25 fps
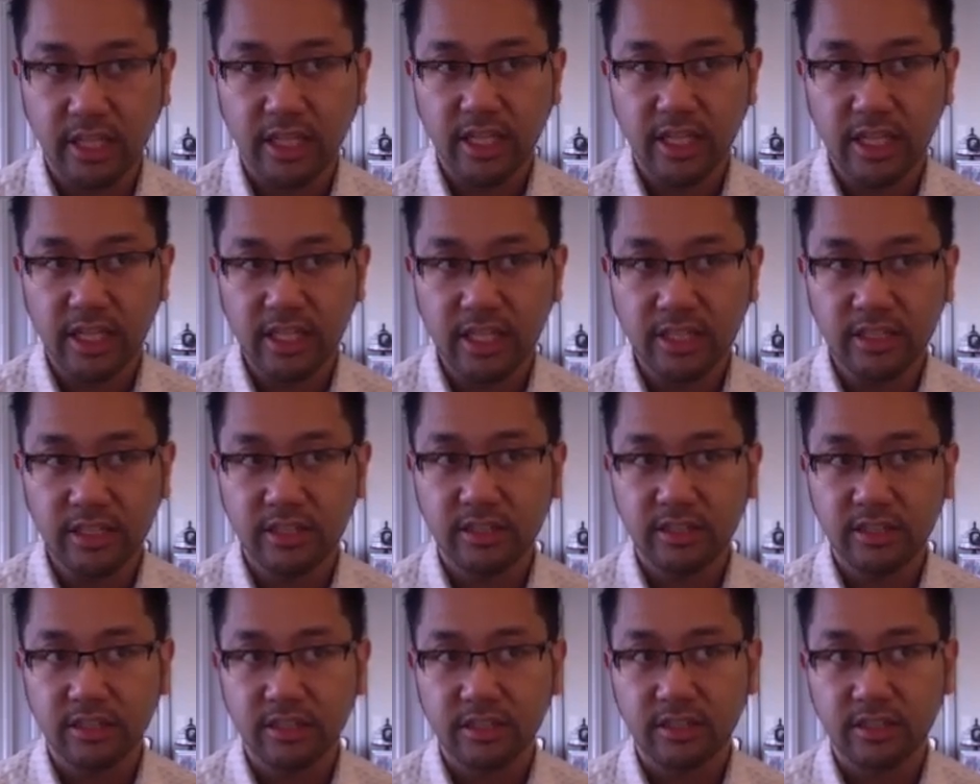
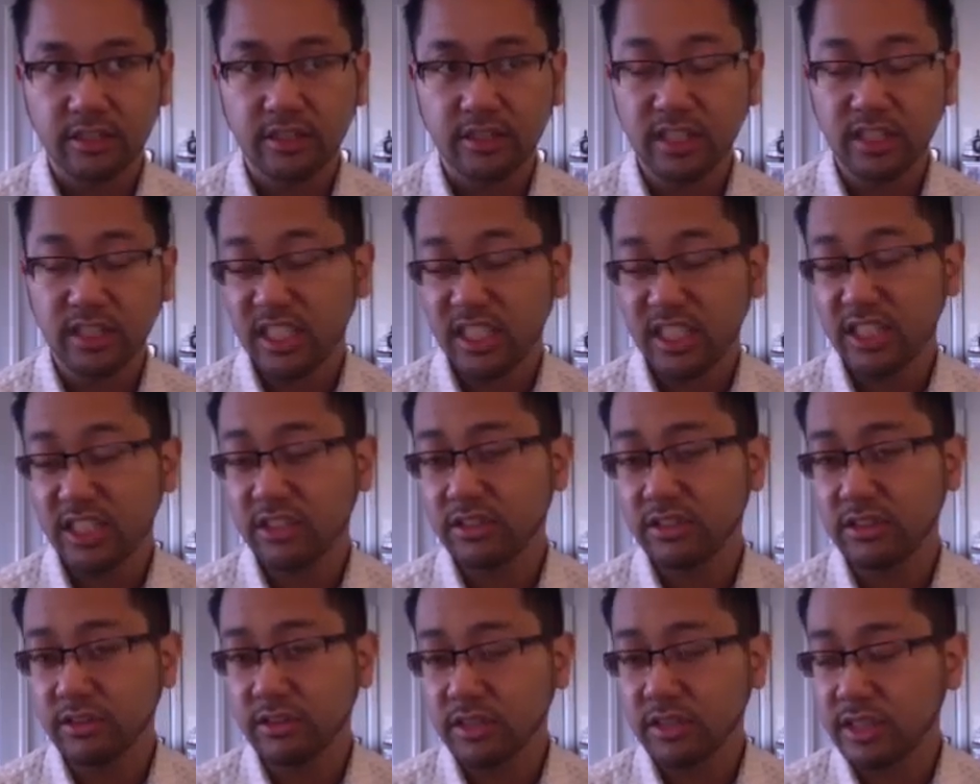is to teach
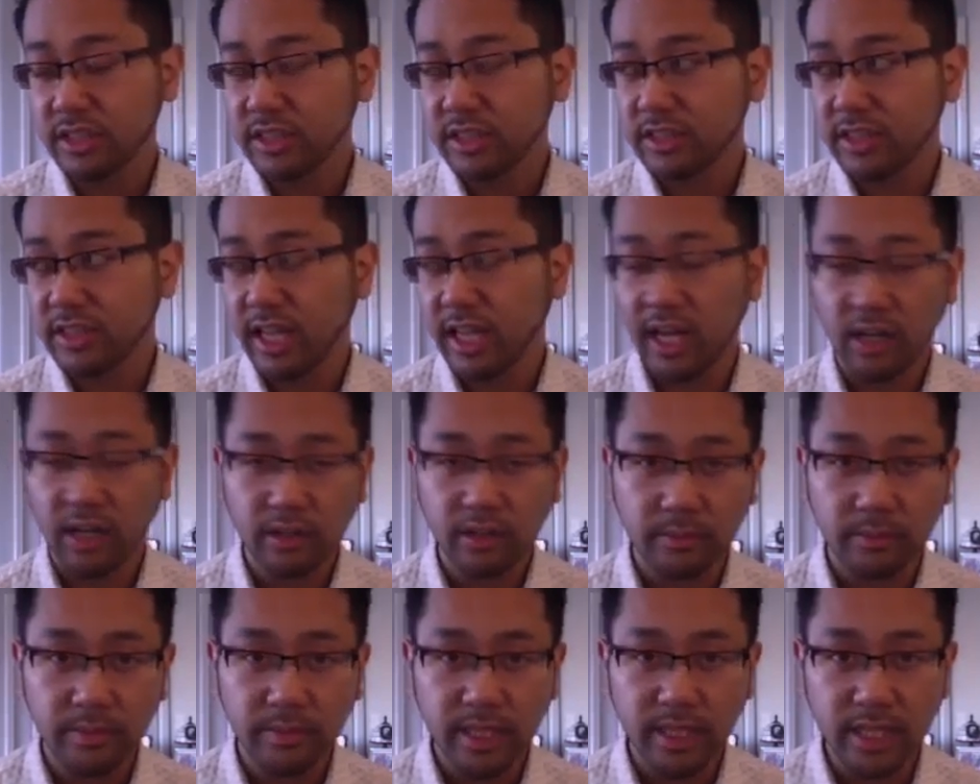students how
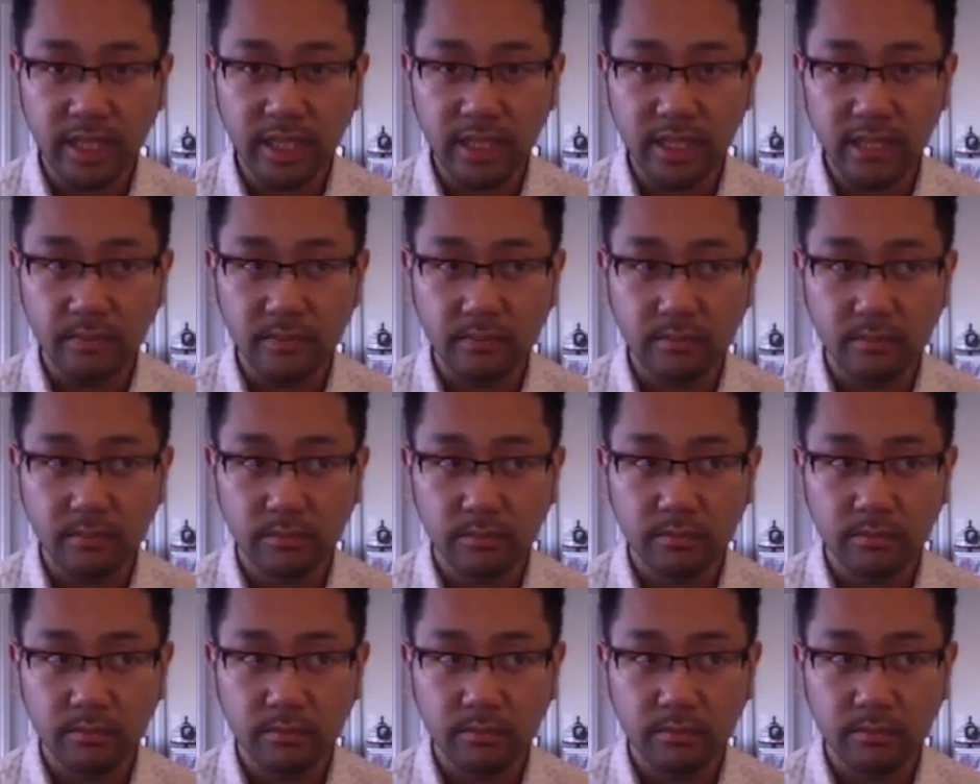to be